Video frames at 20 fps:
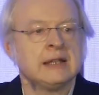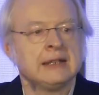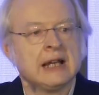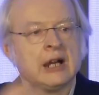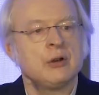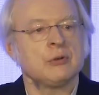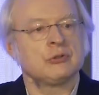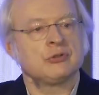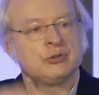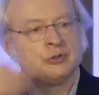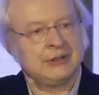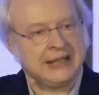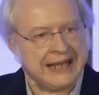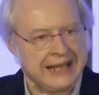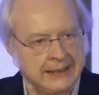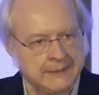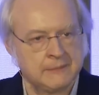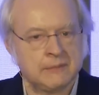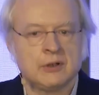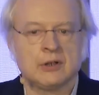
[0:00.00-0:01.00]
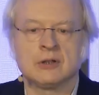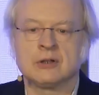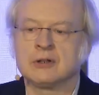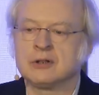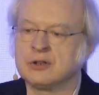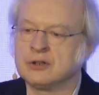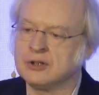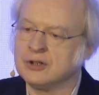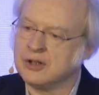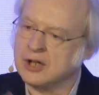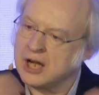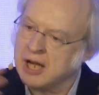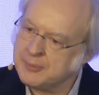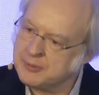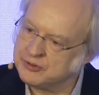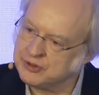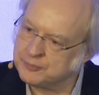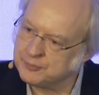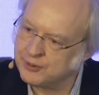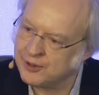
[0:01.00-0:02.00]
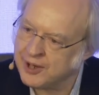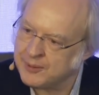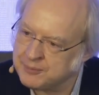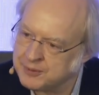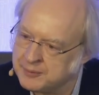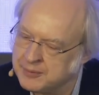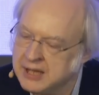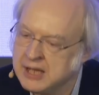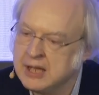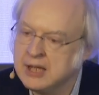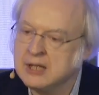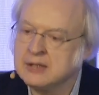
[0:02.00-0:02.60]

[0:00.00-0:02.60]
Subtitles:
Now, today, opposite problem.